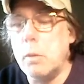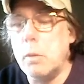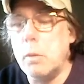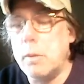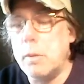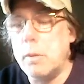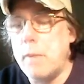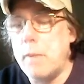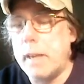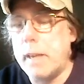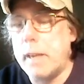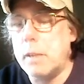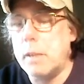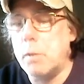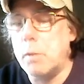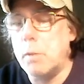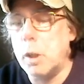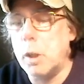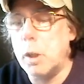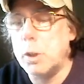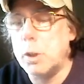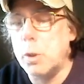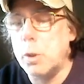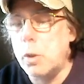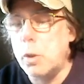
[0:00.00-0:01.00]
with my
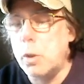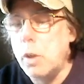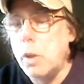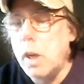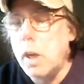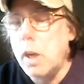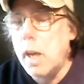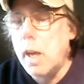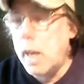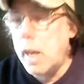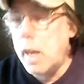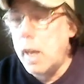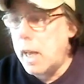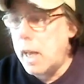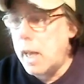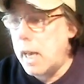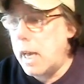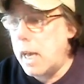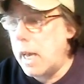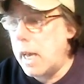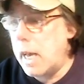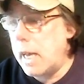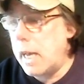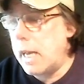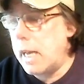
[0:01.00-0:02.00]
commercial.
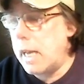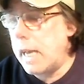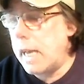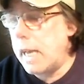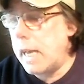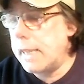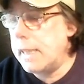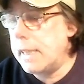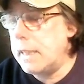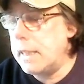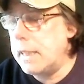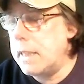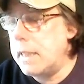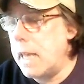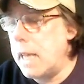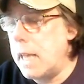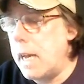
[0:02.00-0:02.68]
I can